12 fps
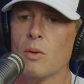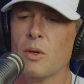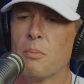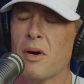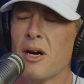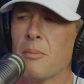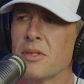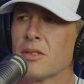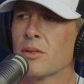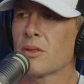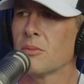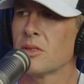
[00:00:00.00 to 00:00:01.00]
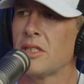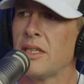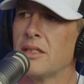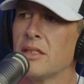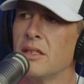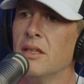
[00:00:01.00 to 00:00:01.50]
with pomp and
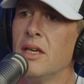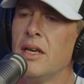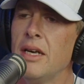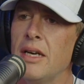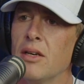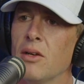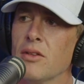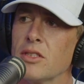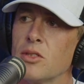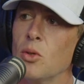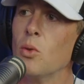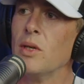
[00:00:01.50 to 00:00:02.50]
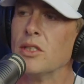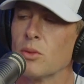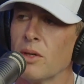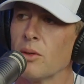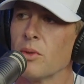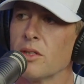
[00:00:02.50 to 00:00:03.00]
circumstance and all this noise
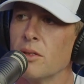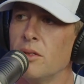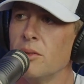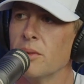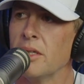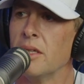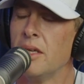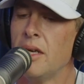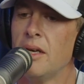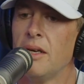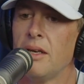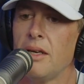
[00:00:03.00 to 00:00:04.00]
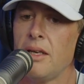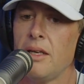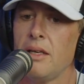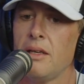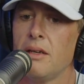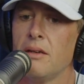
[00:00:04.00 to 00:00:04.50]
around what they're doing.
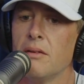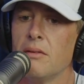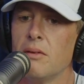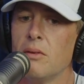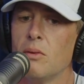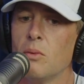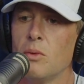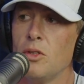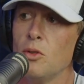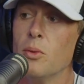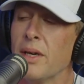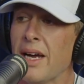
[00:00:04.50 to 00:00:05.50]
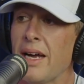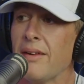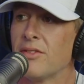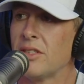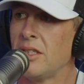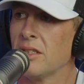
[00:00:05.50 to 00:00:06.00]
And you and I
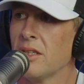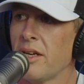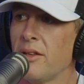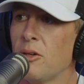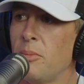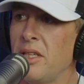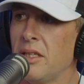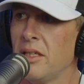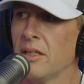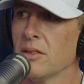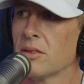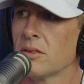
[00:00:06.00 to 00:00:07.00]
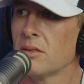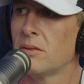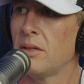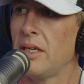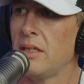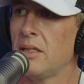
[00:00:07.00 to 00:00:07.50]
have seen a lot of their P&Ls,
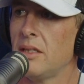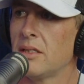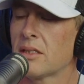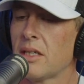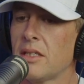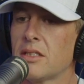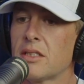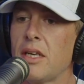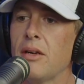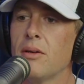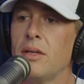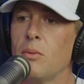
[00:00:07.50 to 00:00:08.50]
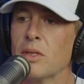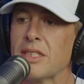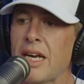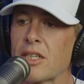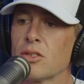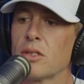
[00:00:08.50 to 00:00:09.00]
right? And it's kind of scary what's
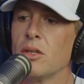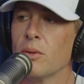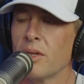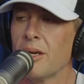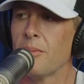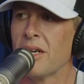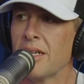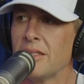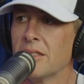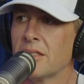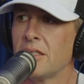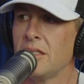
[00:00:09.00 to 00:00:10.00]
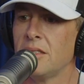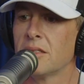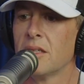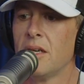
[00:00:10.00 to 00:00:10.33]
actually going on behind the scenes.